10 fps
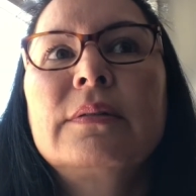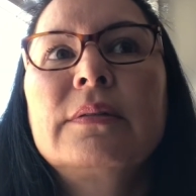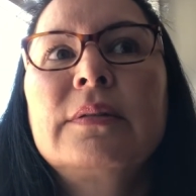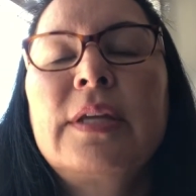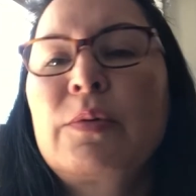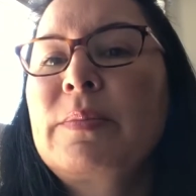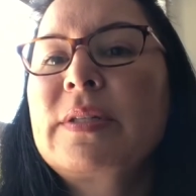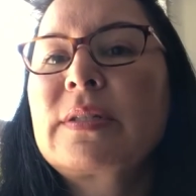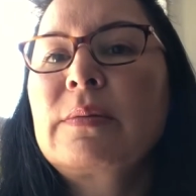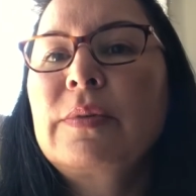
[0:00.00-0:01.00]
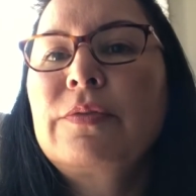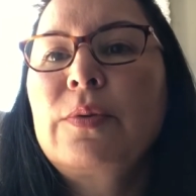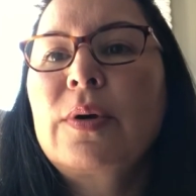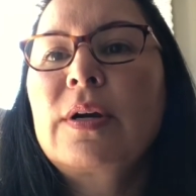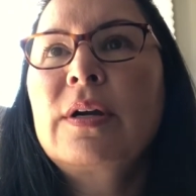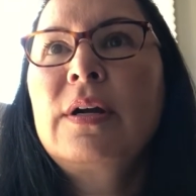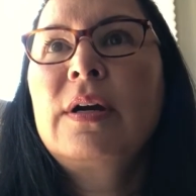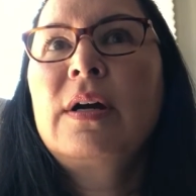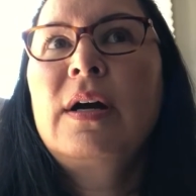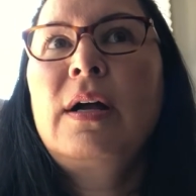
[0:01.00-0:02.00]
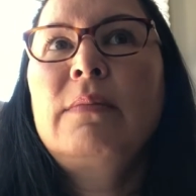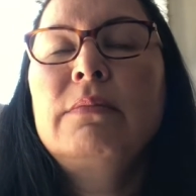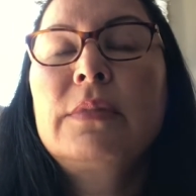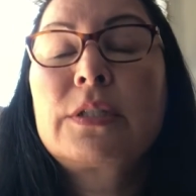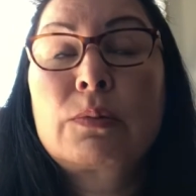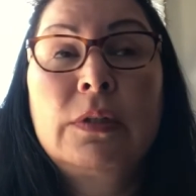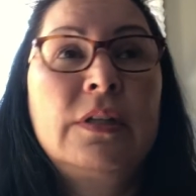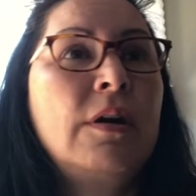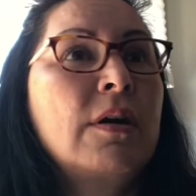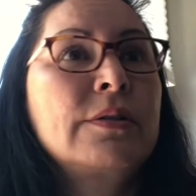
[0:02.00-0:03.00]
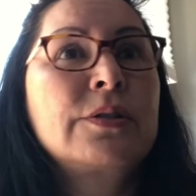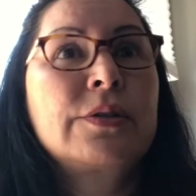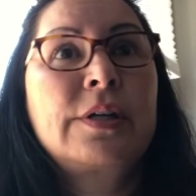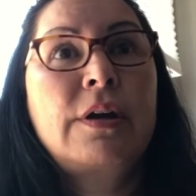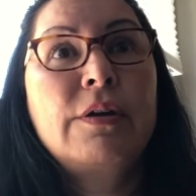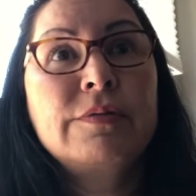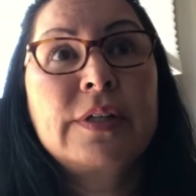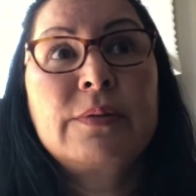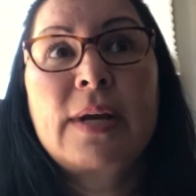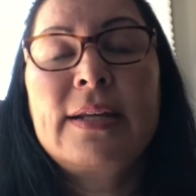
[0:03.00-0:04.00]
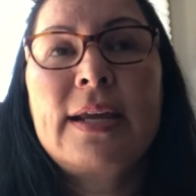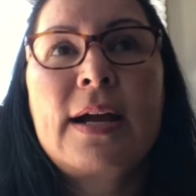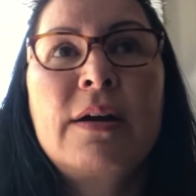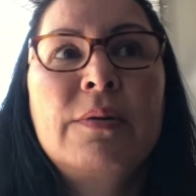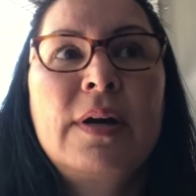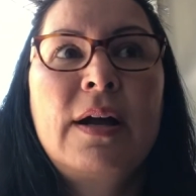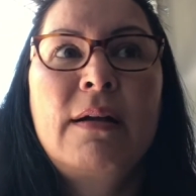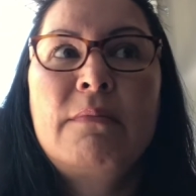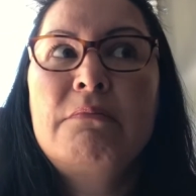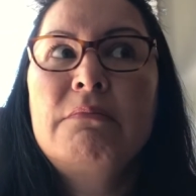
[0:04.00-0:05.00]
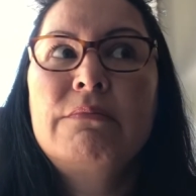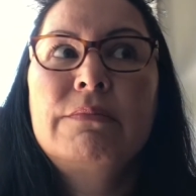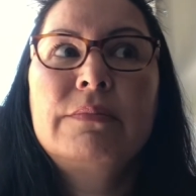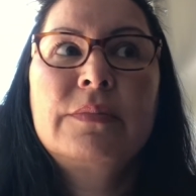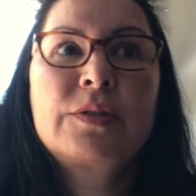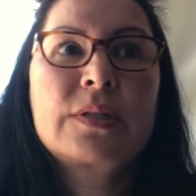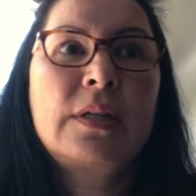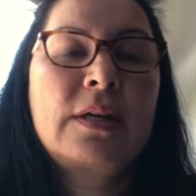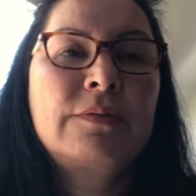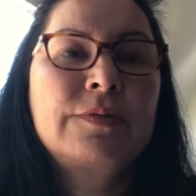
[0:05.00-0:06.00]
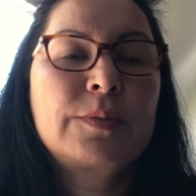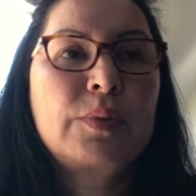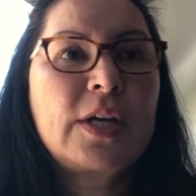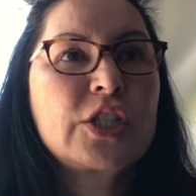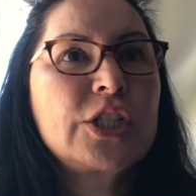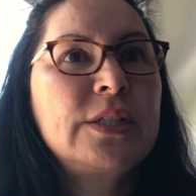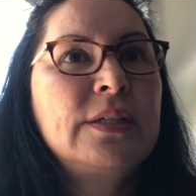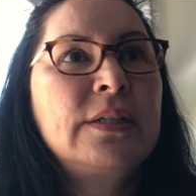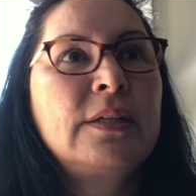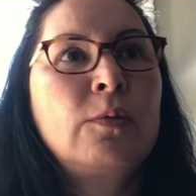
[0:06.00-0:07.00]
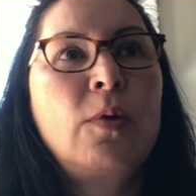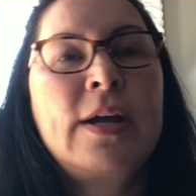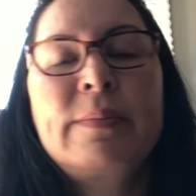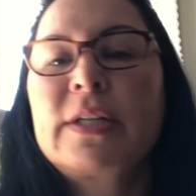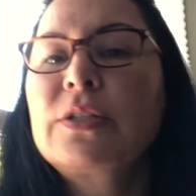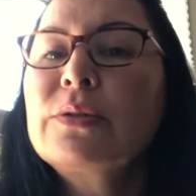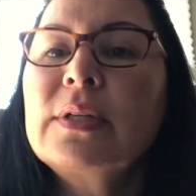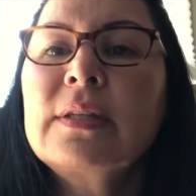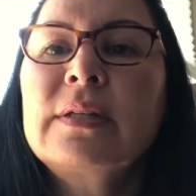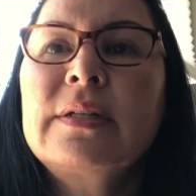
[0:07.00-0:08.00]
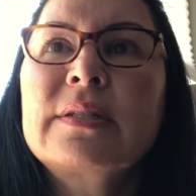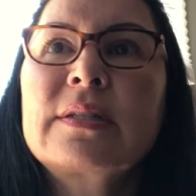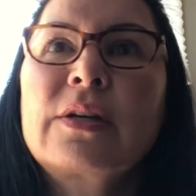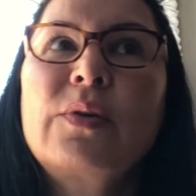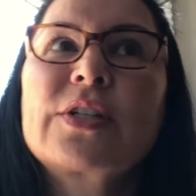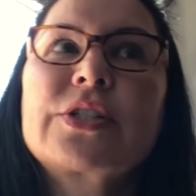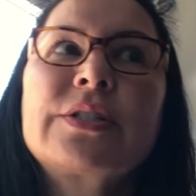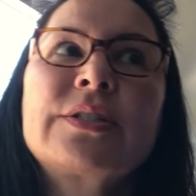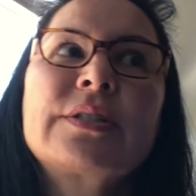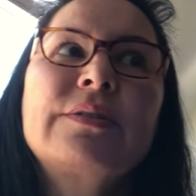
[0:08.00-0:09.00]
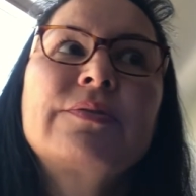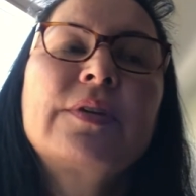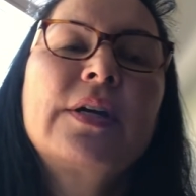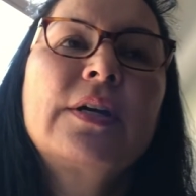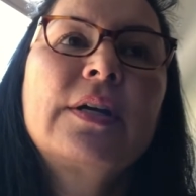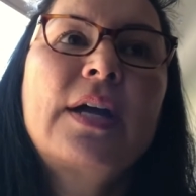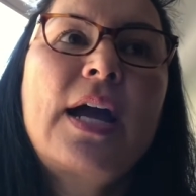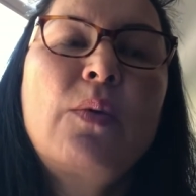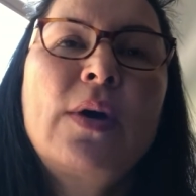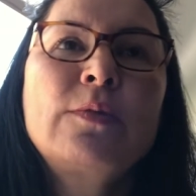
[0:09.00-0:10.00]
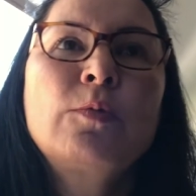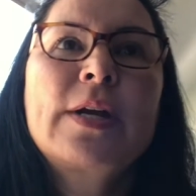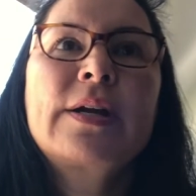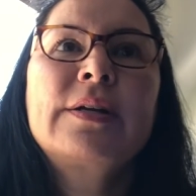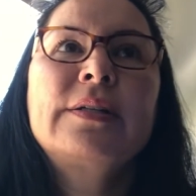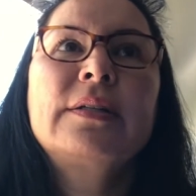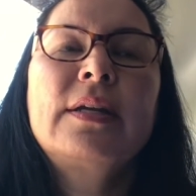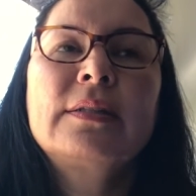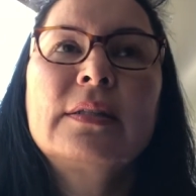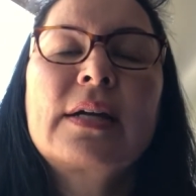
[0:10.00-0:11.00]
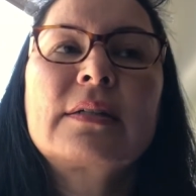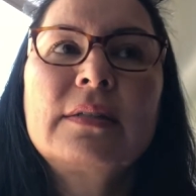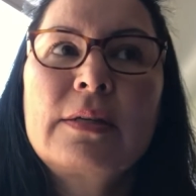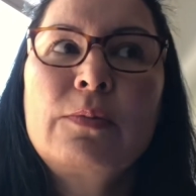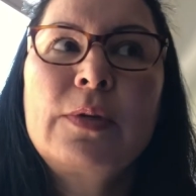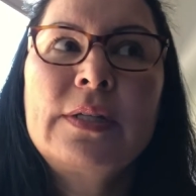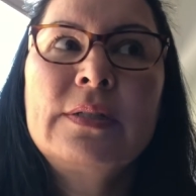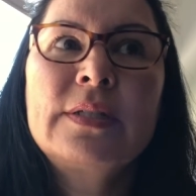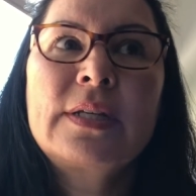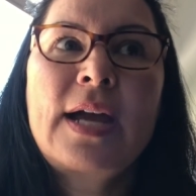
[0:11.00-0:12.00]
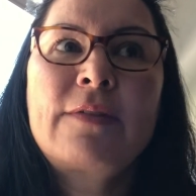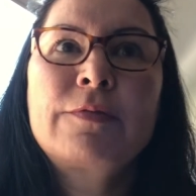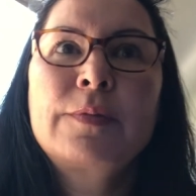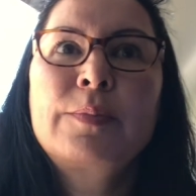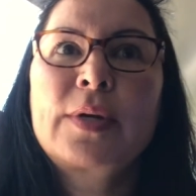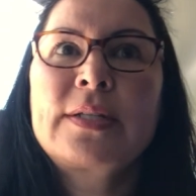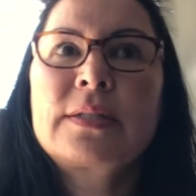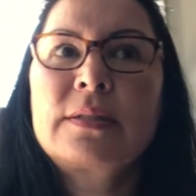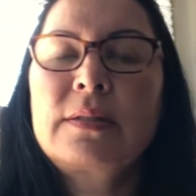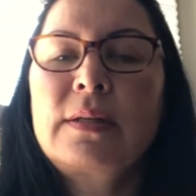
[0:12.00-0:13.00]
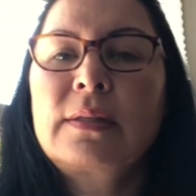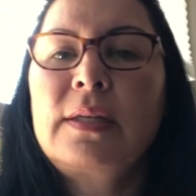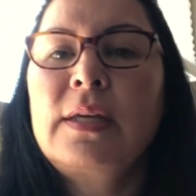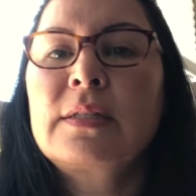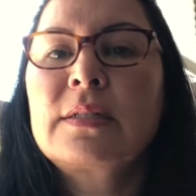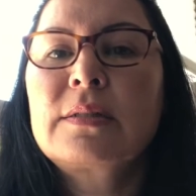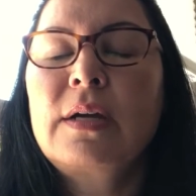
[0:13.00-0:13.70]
they were missing before. It's really hard during COVID right now. There's a lot of depression and why am I doing this, and questions of how, what, and where. And luckily we did have Brent at the end